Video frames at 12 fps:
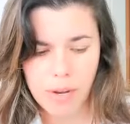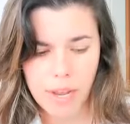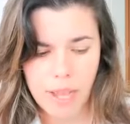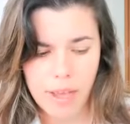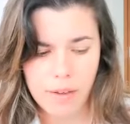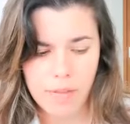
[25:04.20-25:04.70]
would
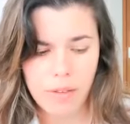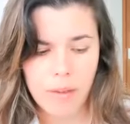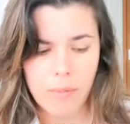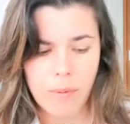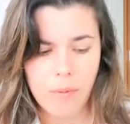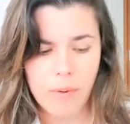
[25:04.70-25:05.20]
have
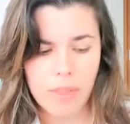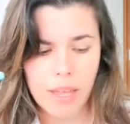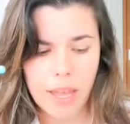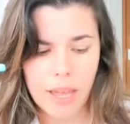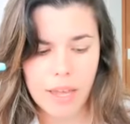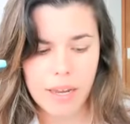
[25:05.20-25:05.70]
before
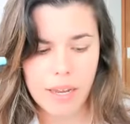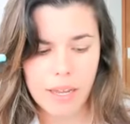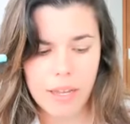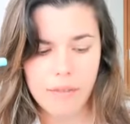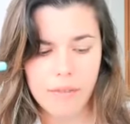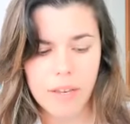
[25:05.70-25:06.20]
they had
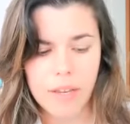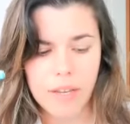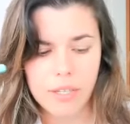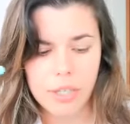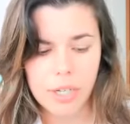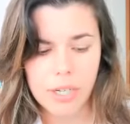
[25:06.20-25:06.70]
even
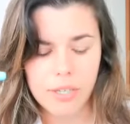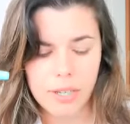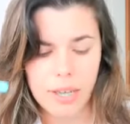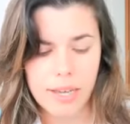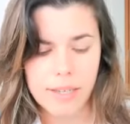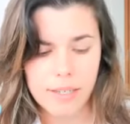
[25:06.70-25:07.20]
a chance
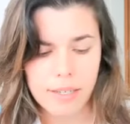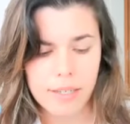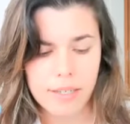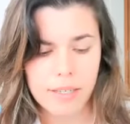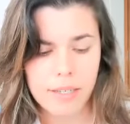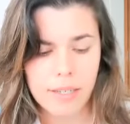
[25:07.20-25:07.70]
to ask
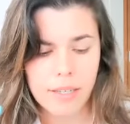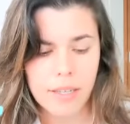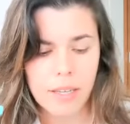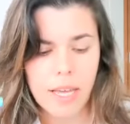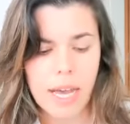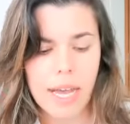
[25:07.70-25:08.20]
it.
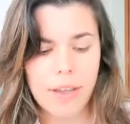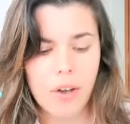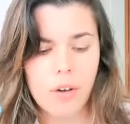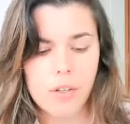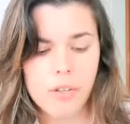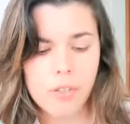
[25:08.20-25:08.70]
I
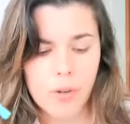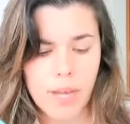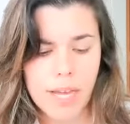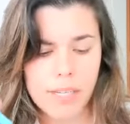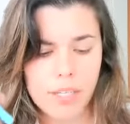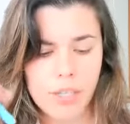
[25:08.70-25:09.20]
also
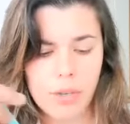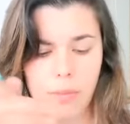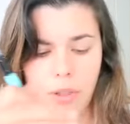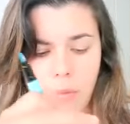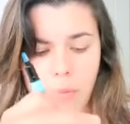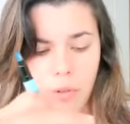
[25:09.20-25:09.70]
asked some
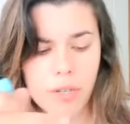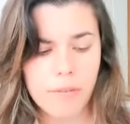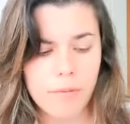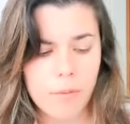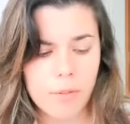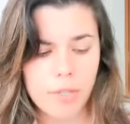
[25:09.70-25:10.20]
of the most
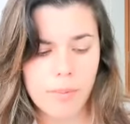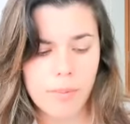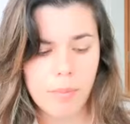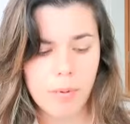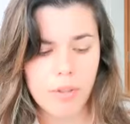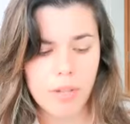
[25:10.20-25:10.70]
influential
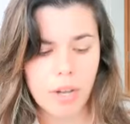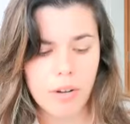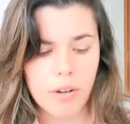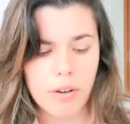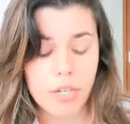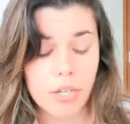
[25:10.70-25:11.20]
people in the
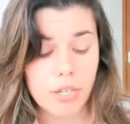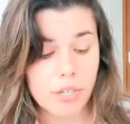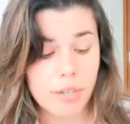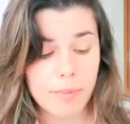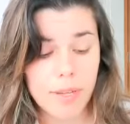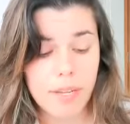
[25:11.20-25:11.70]
congregation
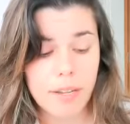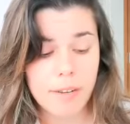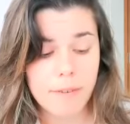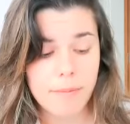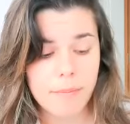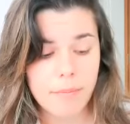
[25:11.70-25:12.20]
to speak.
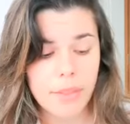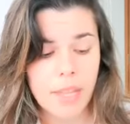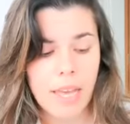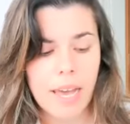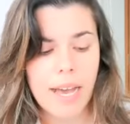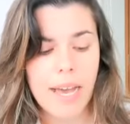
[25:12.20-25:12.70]

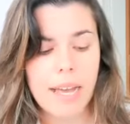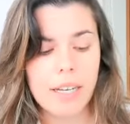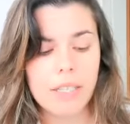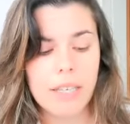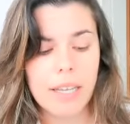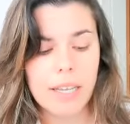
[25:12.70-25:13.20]
I
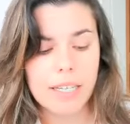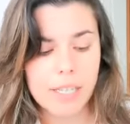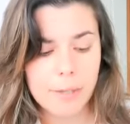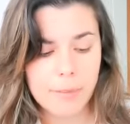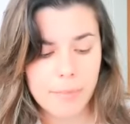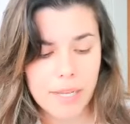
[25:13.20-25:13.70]
had
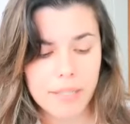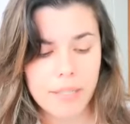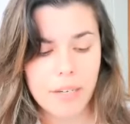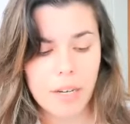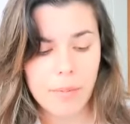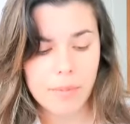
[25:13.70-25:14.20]

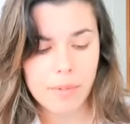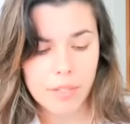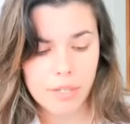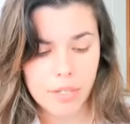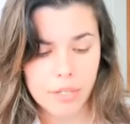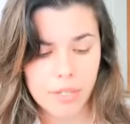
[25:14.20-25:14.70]
expected
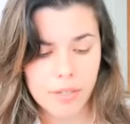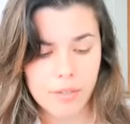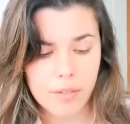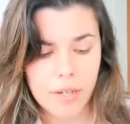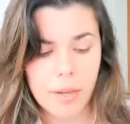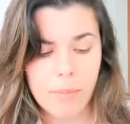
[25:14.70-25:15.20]

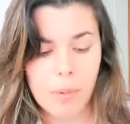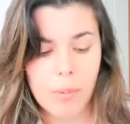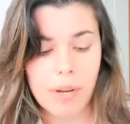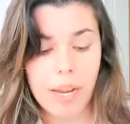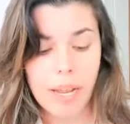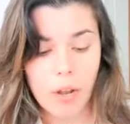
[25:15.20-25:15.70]
opposition, but
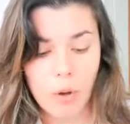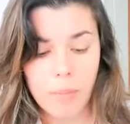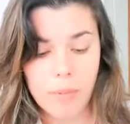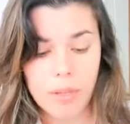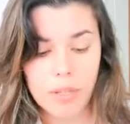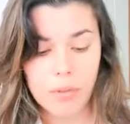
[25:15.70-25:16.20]
when I
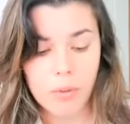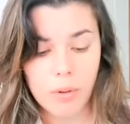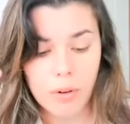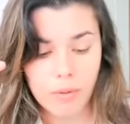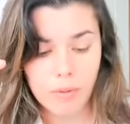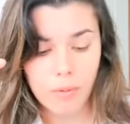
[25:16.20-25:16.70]
opened the
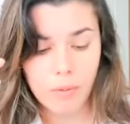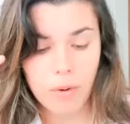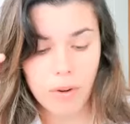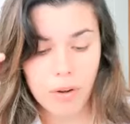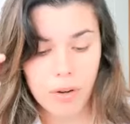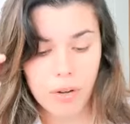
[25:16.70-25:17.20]
door
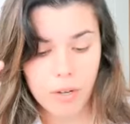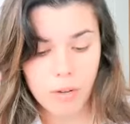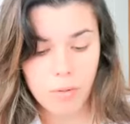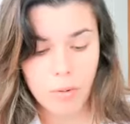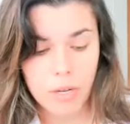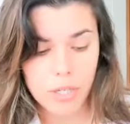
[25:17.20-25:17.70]
for
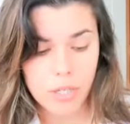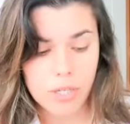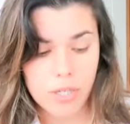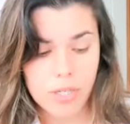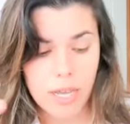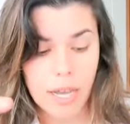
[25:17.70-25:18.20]

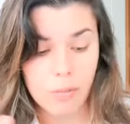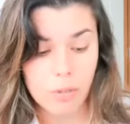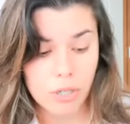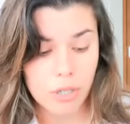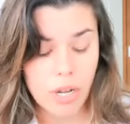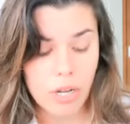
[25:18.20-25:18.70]
questions, I
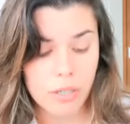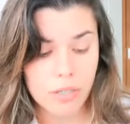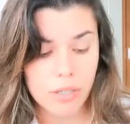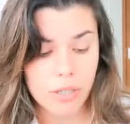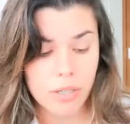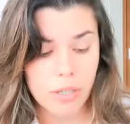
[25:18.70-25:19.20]
was
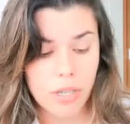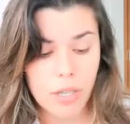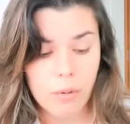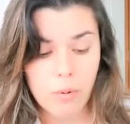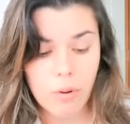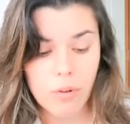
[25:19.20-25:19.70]
shocked.
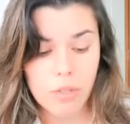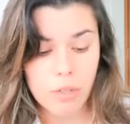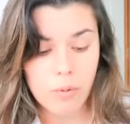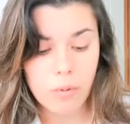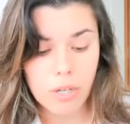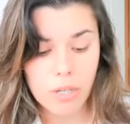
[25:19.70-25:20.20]
There were only
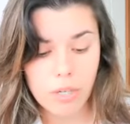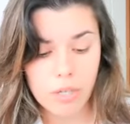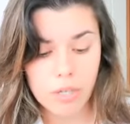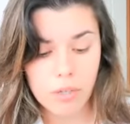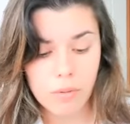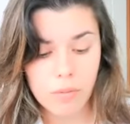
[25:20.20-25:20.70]
two
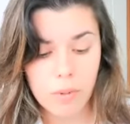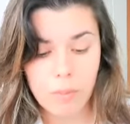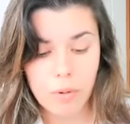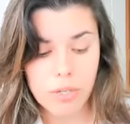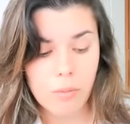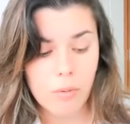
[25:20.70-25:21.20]
questions.
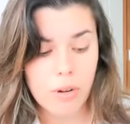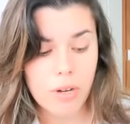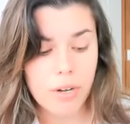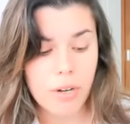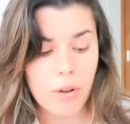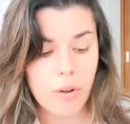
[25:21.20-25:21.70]
One person
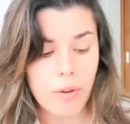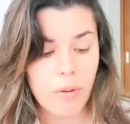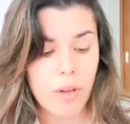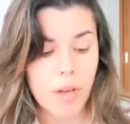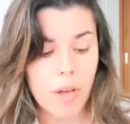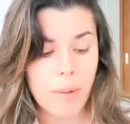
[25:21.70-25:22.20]
wanted to know
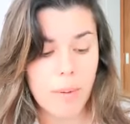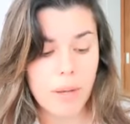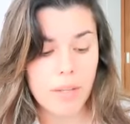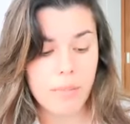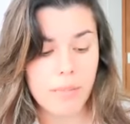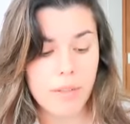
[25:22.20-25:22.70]

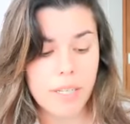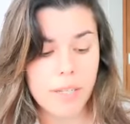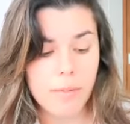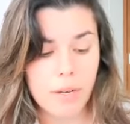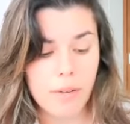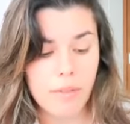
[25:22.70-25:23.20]
about the
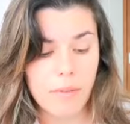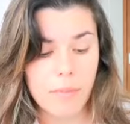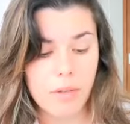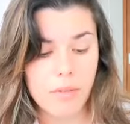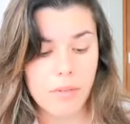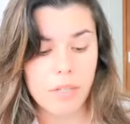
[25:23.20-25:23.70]
placement of the
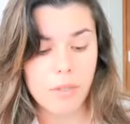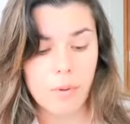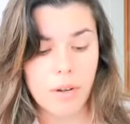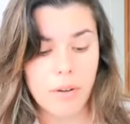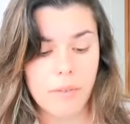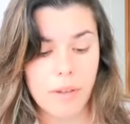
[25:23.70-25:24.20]
building's
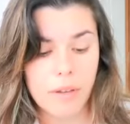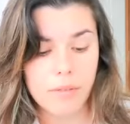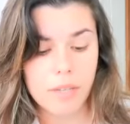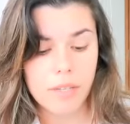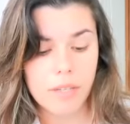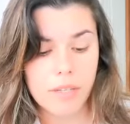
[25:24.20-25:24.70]
water
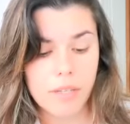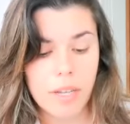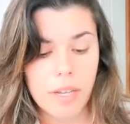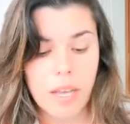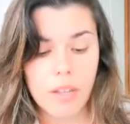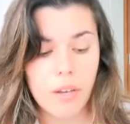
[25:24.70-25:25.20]
fountains,
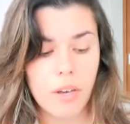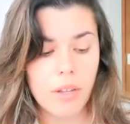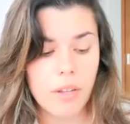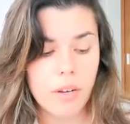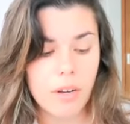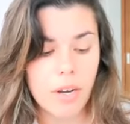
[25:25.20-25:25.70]
and the
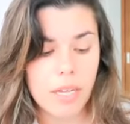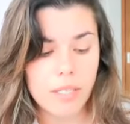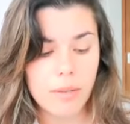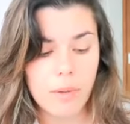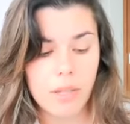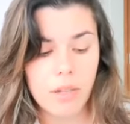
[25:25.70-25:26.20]
other
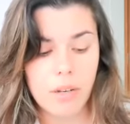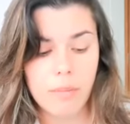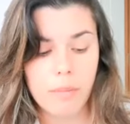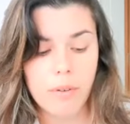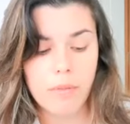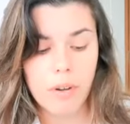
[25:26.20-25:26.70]
asked about the
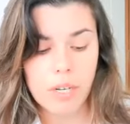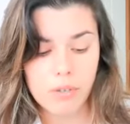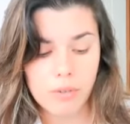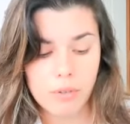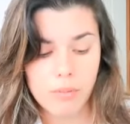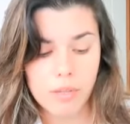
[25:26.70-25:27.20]
number of
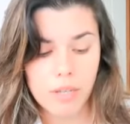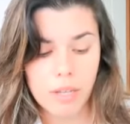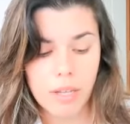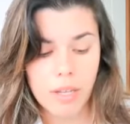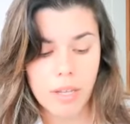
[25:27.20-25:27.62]
restrooms.